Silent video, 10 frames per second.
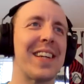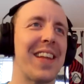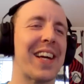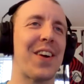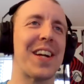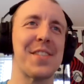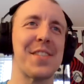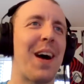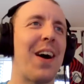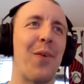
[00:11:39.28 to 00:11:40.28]
and like great
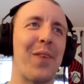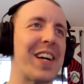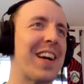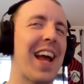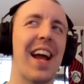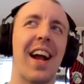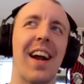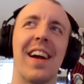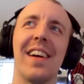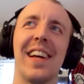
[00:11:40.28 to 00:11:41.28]
smile weird
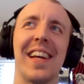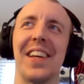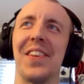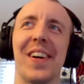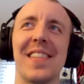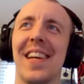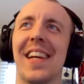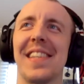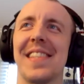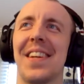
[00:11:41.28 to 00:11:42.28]
hair he looks
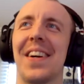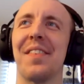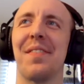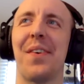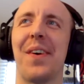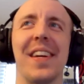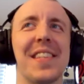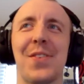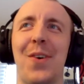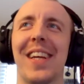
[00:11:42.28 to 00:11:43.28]
like he's 34
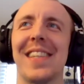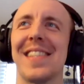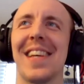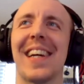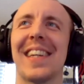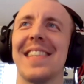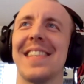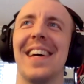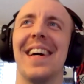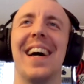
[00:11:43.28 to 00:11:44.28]
he's
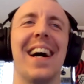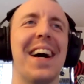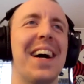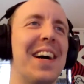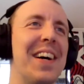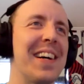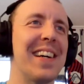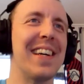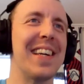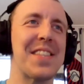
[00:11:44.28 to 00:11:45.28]
26
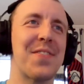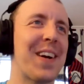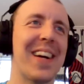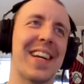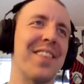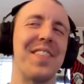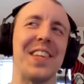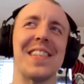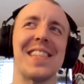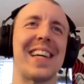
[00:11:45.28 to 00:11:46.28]
uh it's very
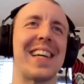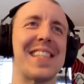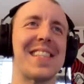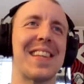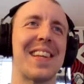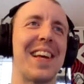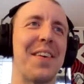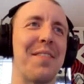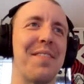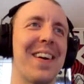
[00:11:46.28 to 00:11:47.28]
confusing he's
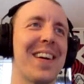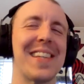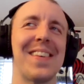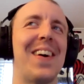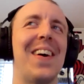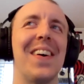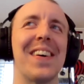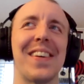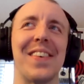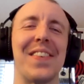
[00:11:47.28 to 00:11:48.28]
very tall
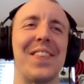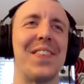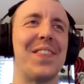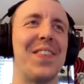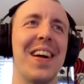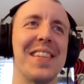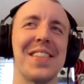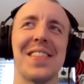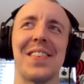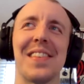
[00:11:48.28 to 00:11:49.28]
he
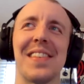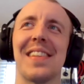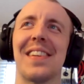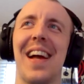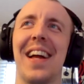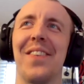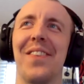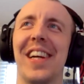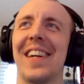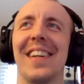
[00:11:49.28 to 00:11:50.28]
runs kind of
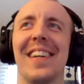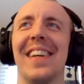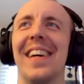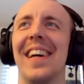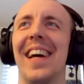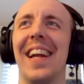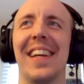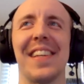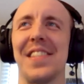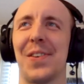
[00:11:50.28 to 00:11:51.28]
weird and
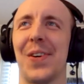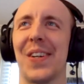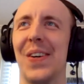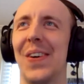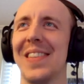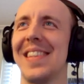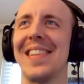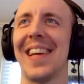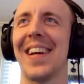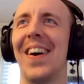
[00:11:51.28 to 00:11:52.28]
he can score goals.
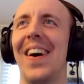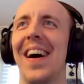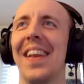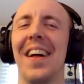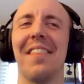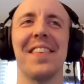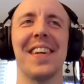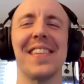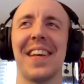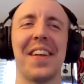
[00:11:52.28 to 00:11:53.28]
And it's like, oh, I love
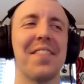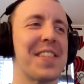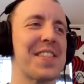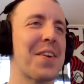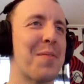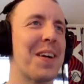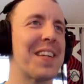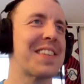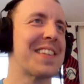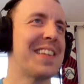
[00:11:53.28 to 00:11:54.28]
this. I love this so
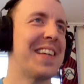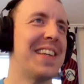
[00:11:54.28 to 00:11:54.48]
much.